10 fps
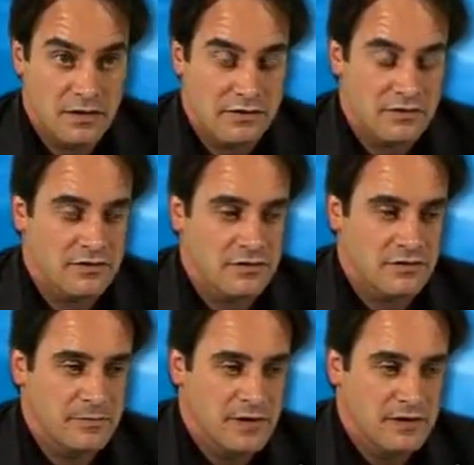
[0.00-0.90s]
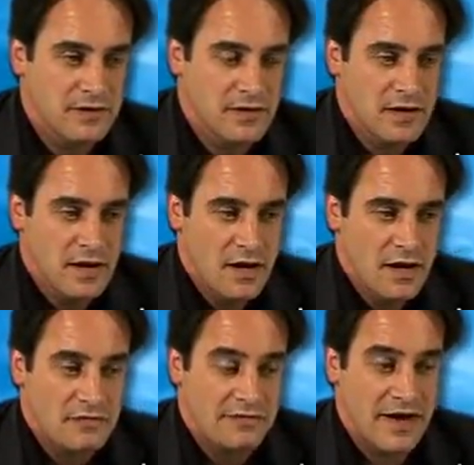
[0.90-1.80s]
using social media.
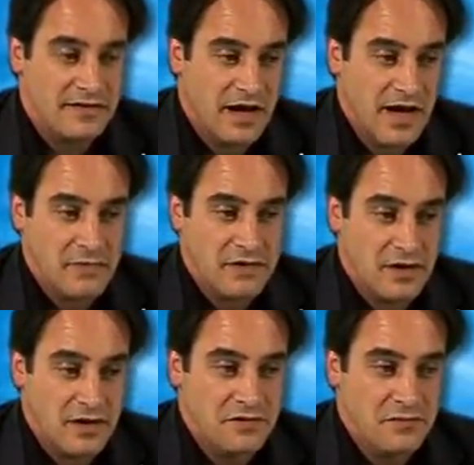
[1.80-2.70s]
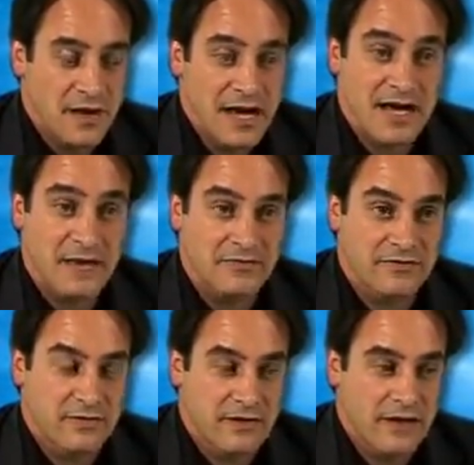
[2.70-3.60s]
In fact, I would argue
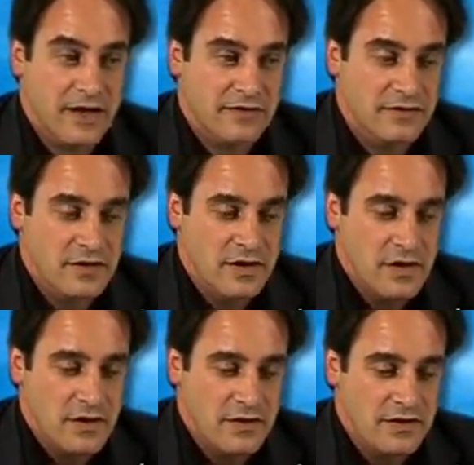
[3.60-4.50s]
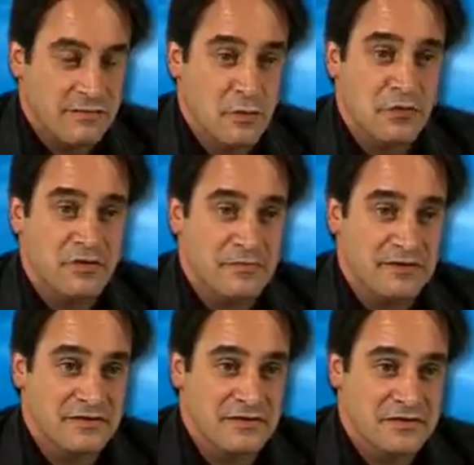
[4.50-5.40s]
perhaps that the smaller the
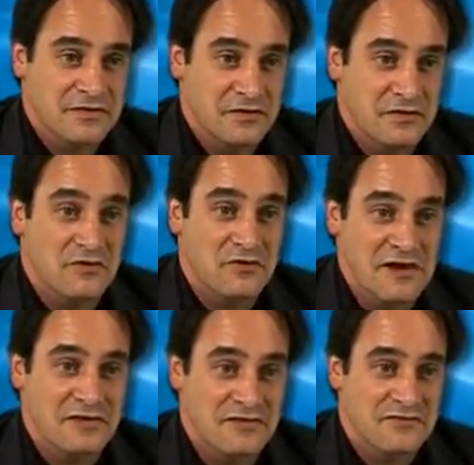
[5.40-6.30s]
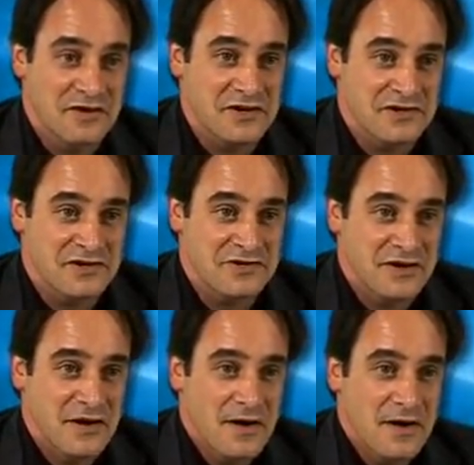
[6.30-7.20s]
business, the greater the advantage.
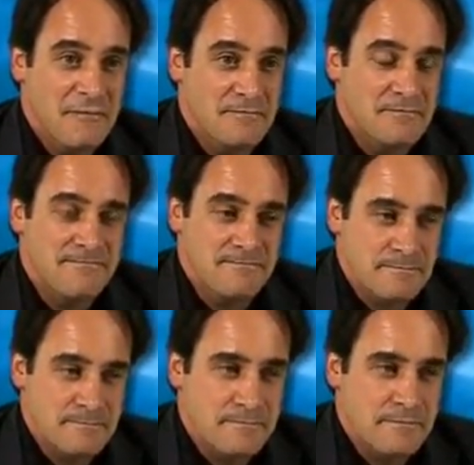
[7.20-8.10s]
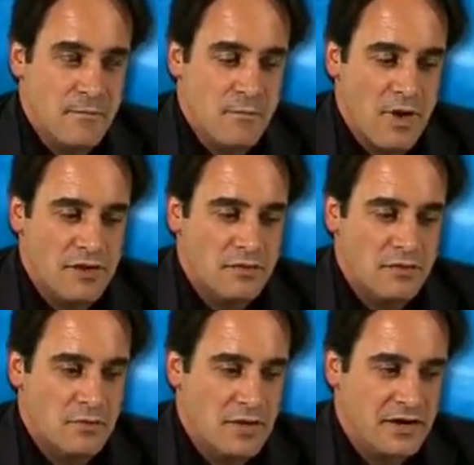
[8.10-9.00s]
When
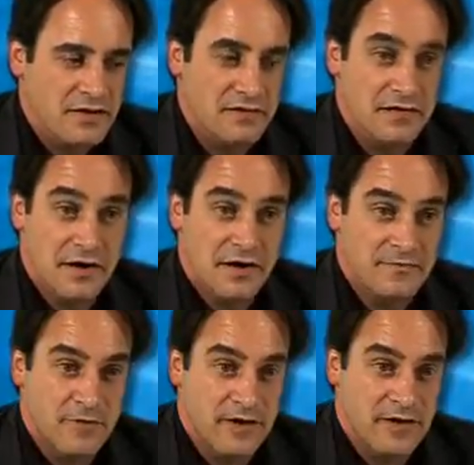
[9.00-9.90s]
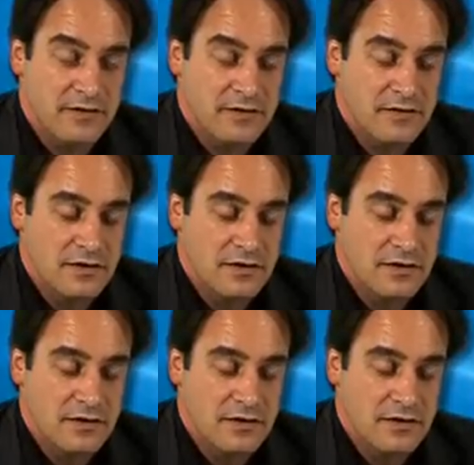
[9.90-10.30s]
you're working as a large brand,